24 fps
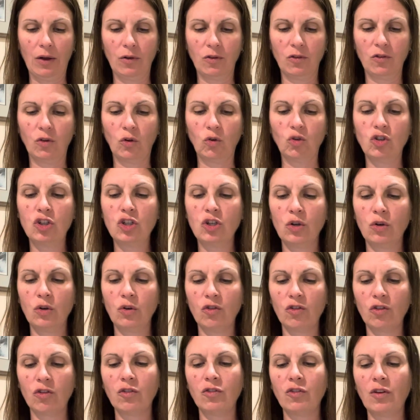So choose
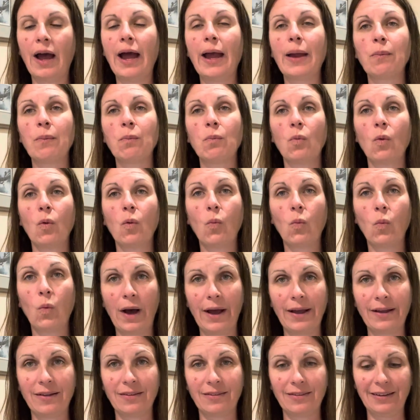your time
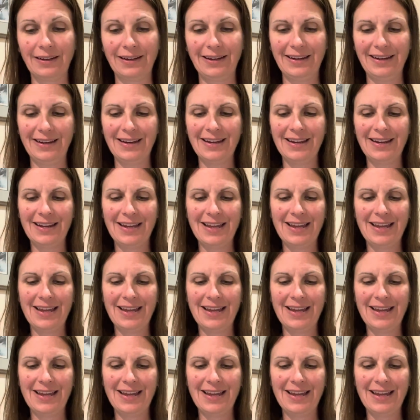wisely